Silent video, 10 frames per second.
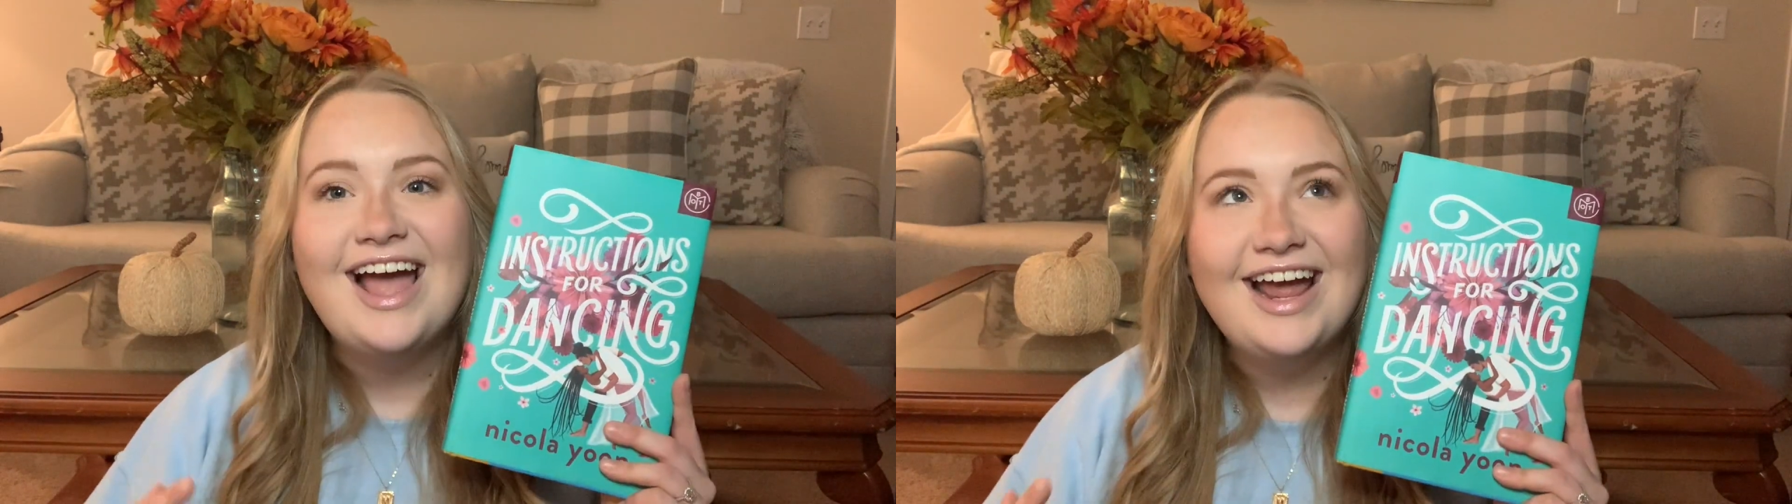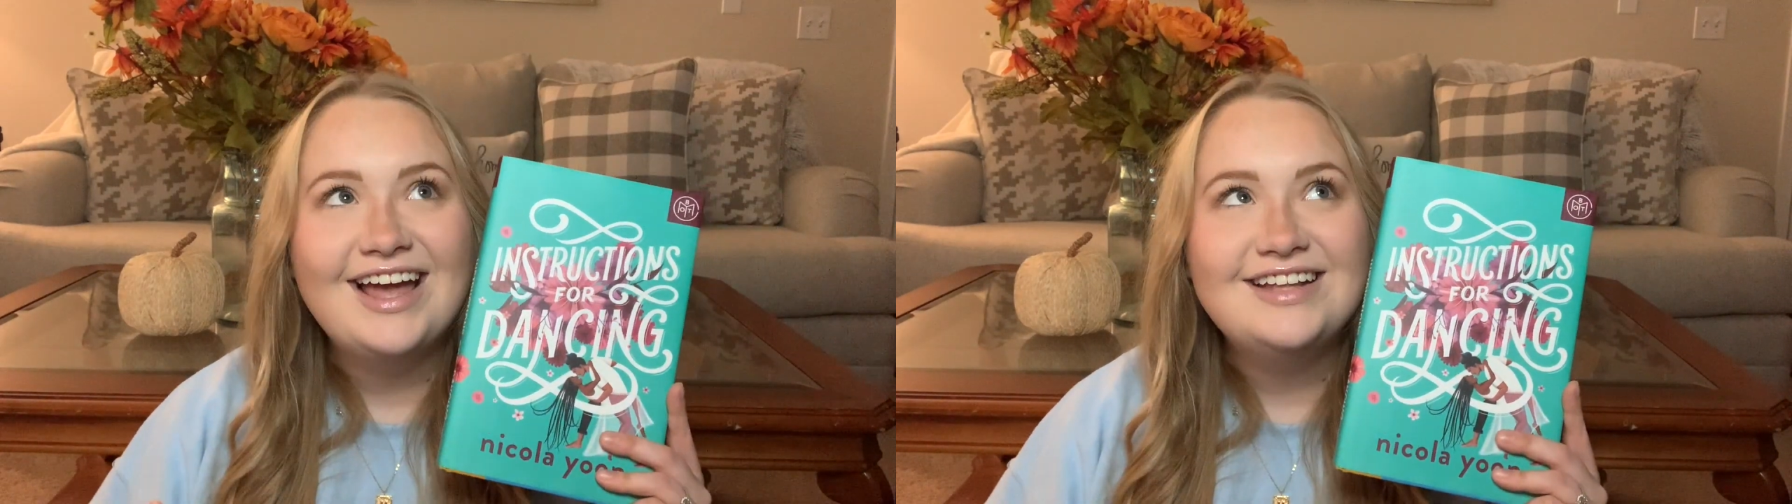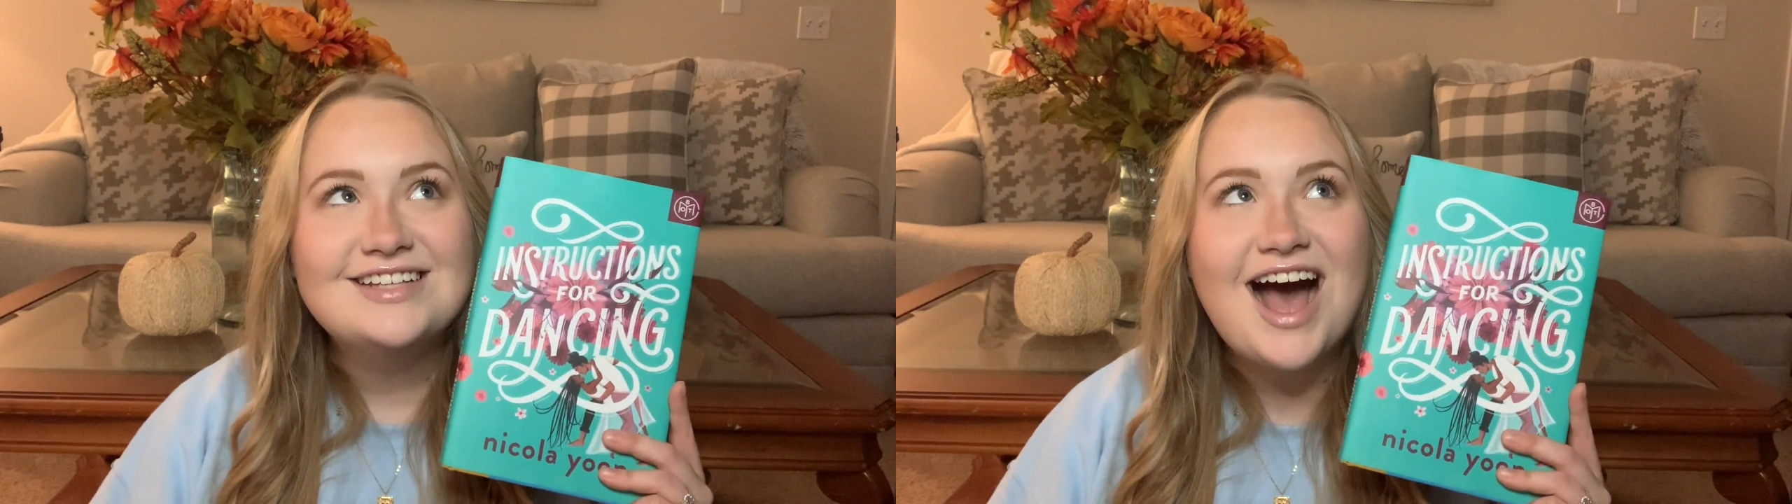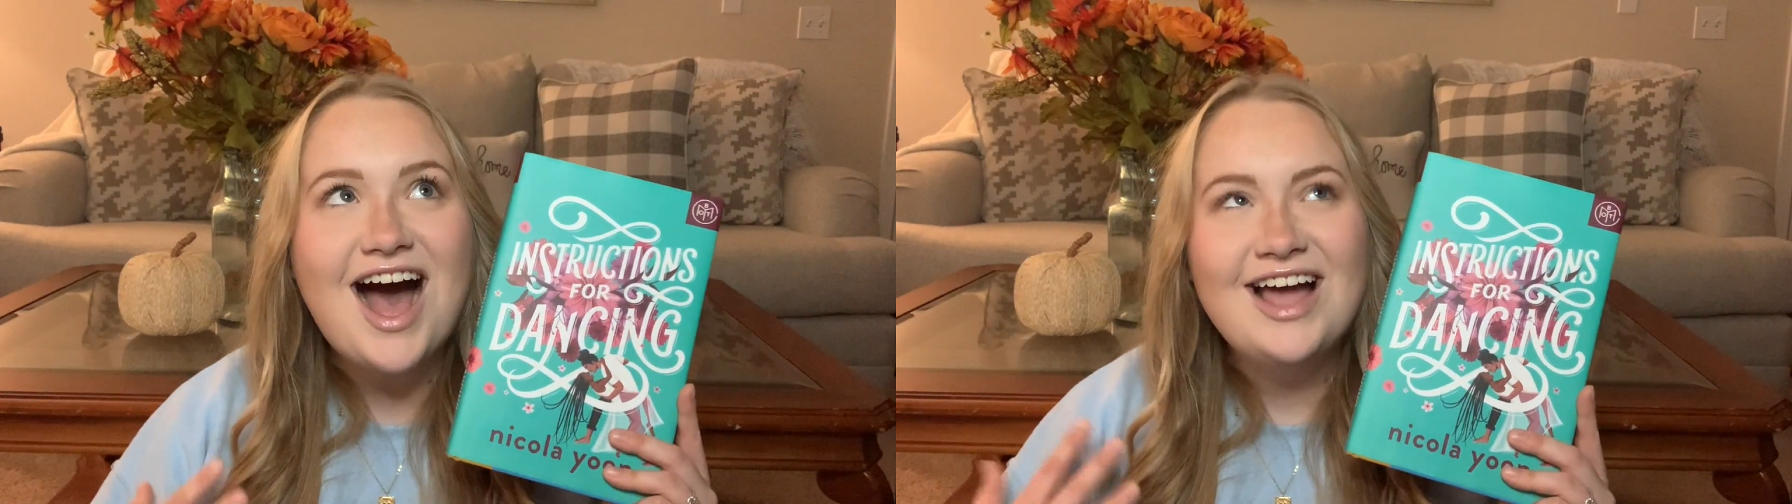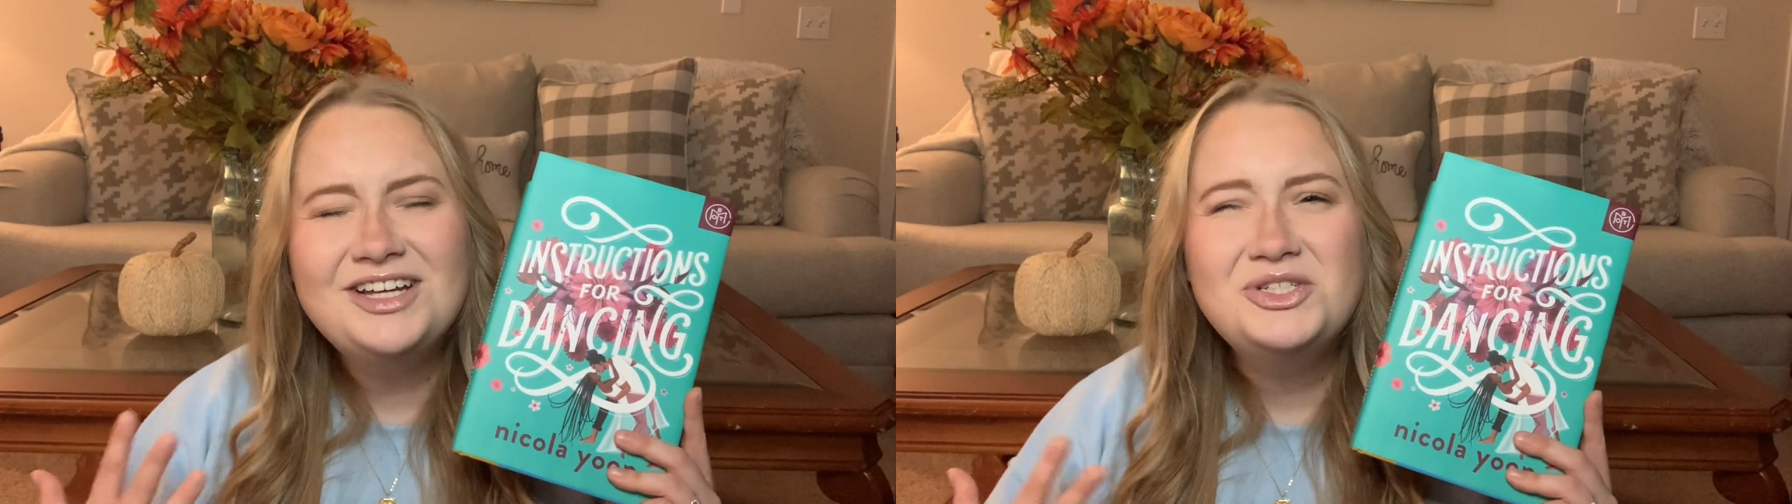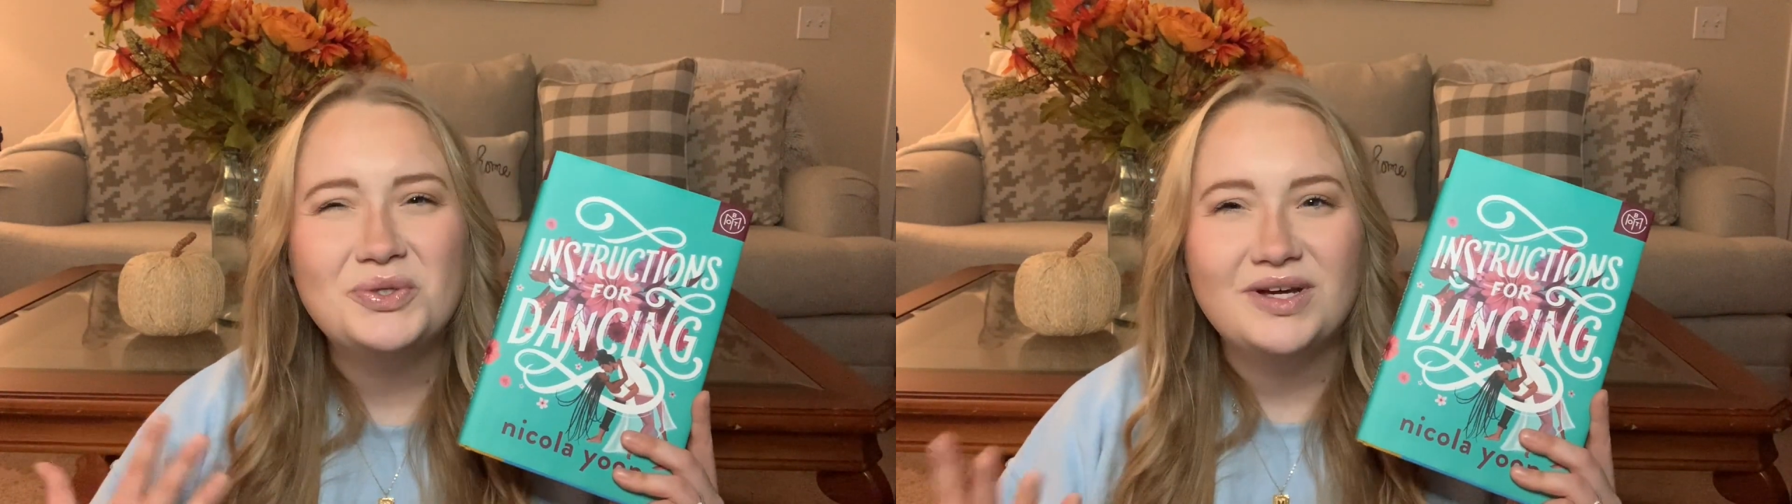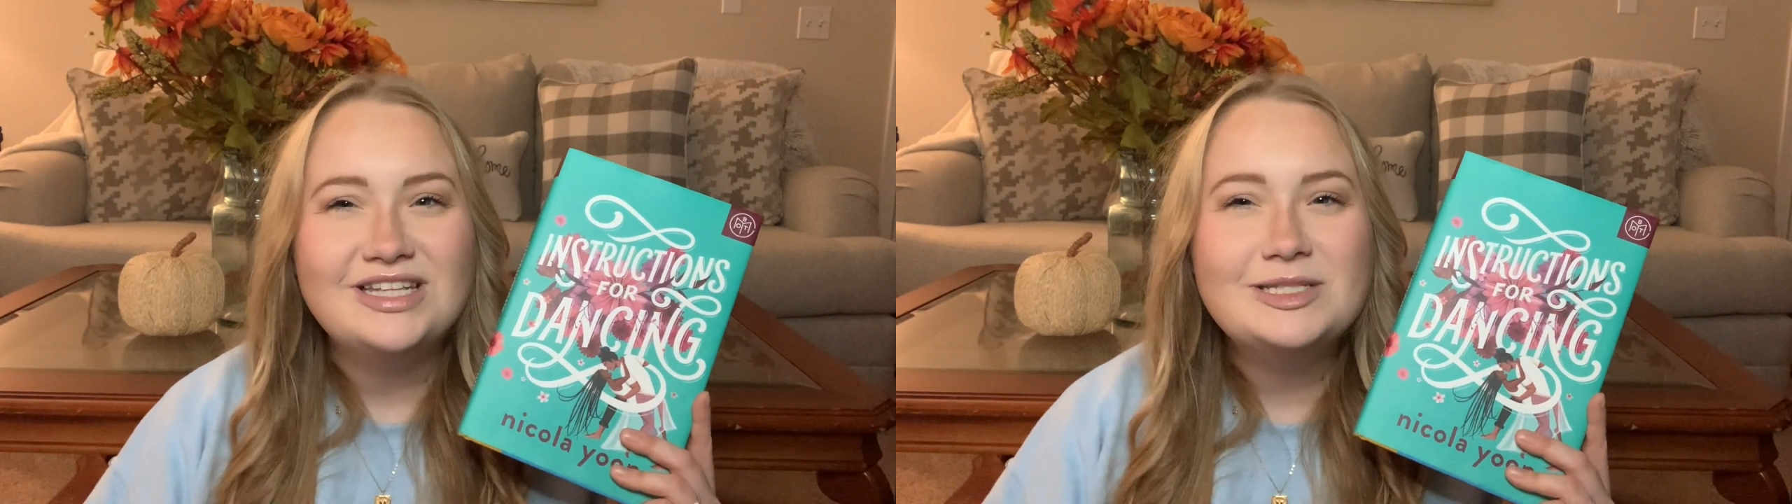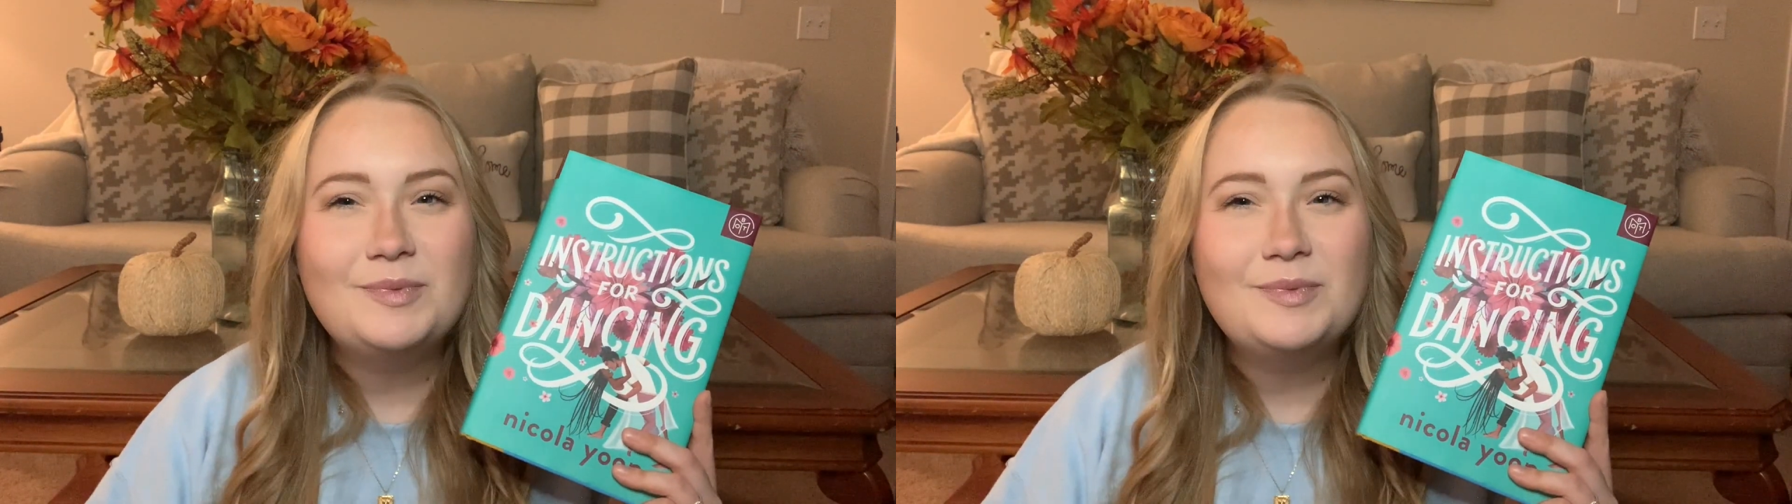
And I enjoyed this